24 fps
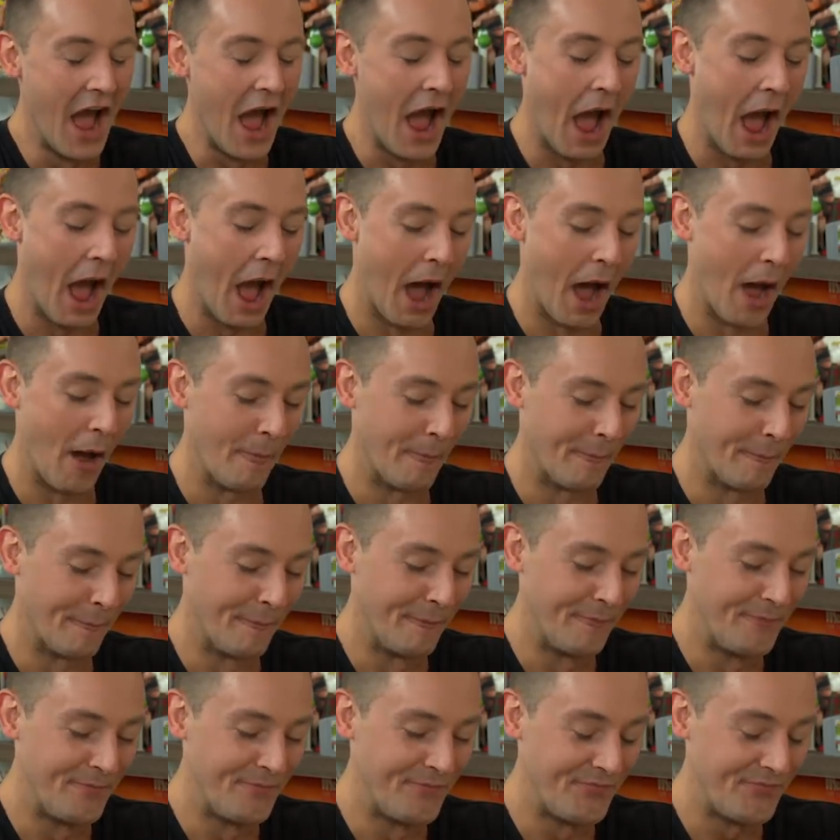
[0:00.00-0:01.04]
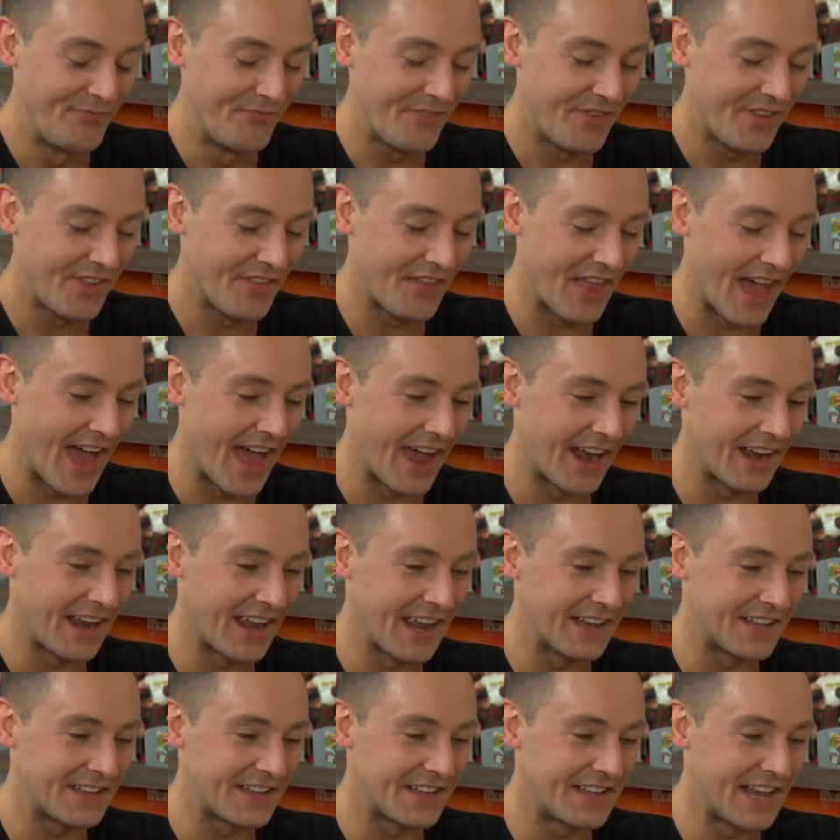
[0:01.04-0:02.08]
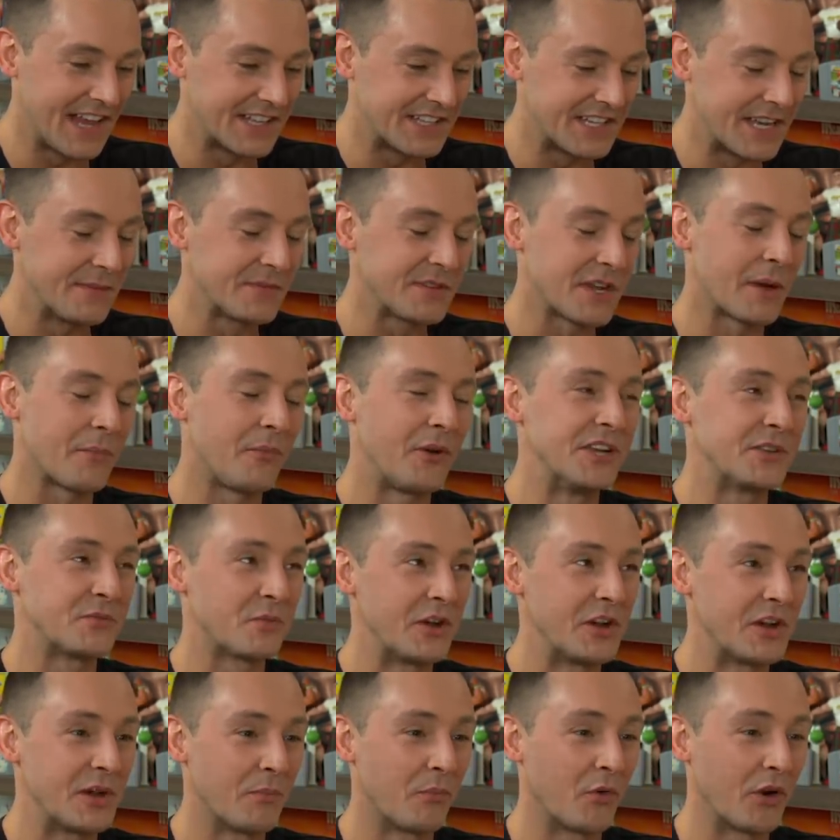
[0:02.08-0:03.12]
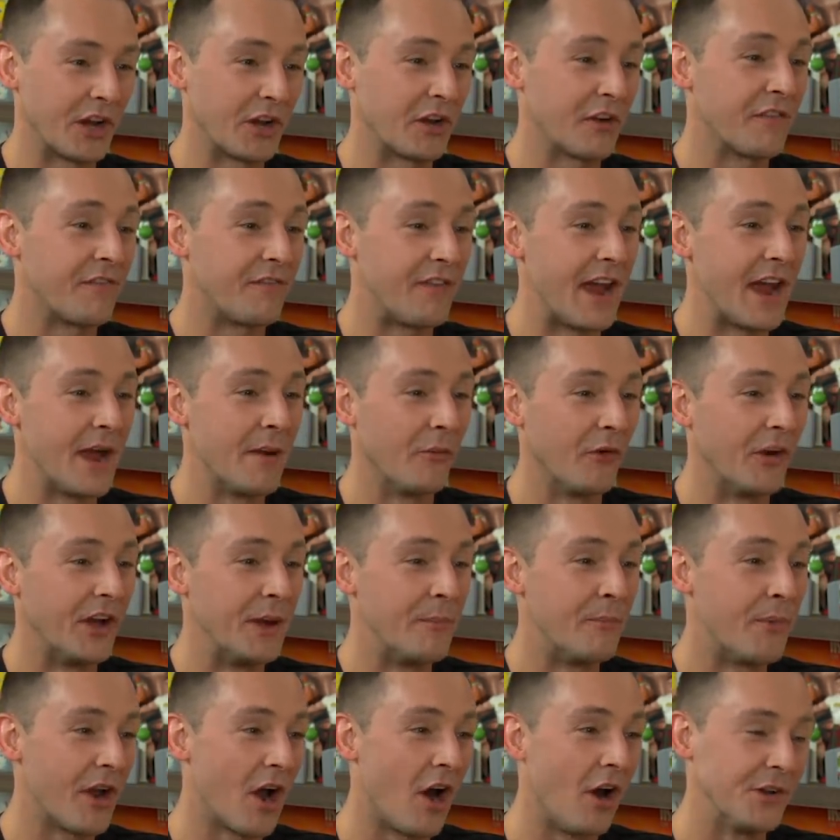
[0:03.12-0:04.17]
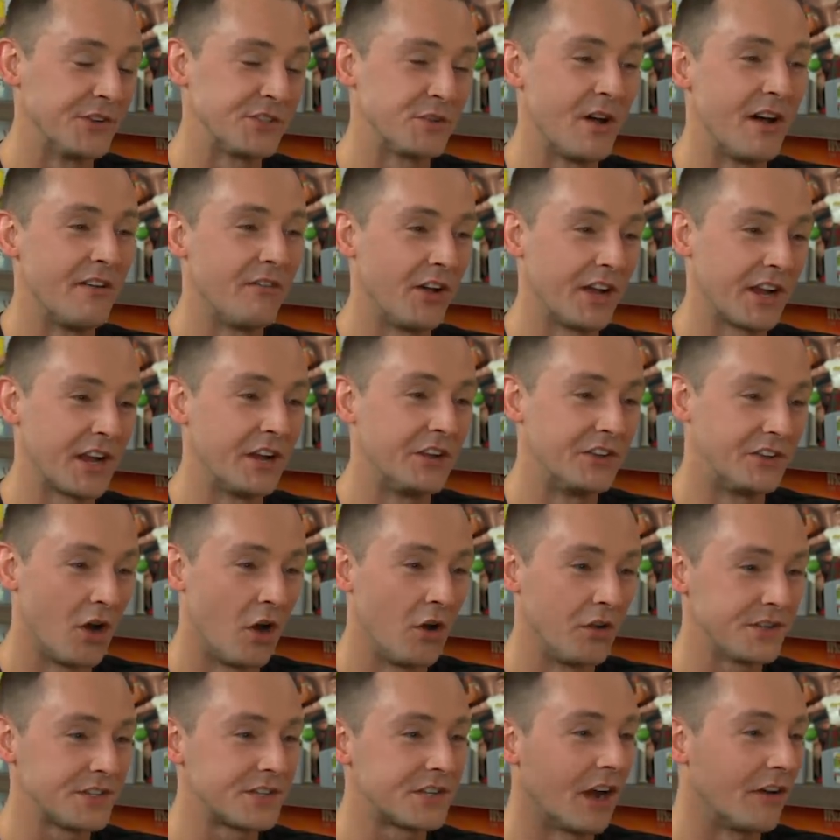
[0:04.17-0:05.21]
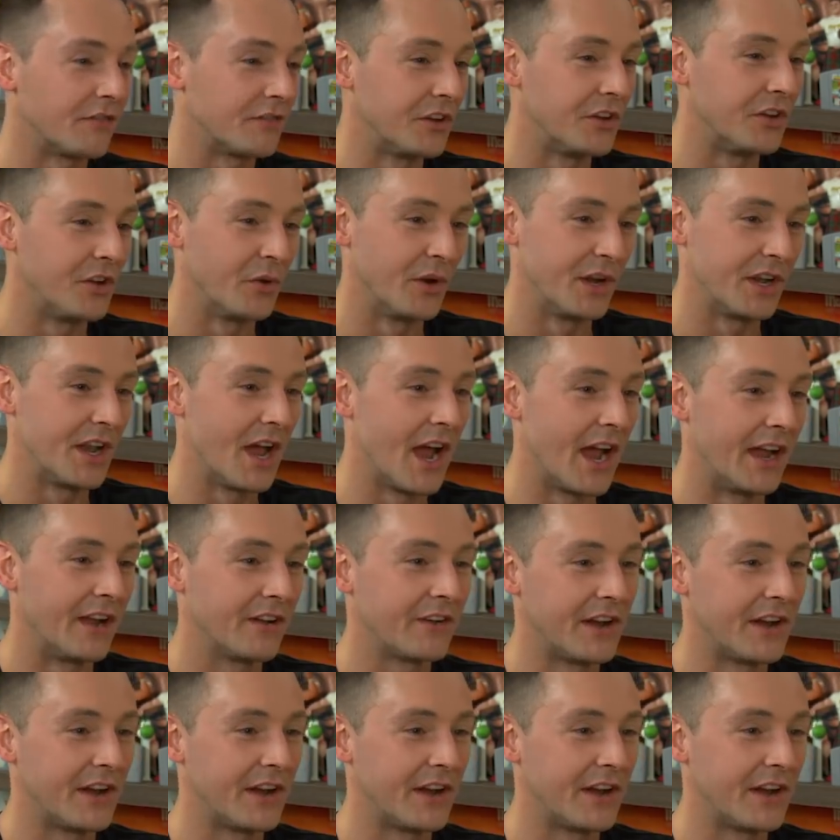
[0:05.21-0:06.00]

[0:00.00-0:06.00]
um, that it, it seems like a place where you can bring your family, but also have like adult stuff to do at night.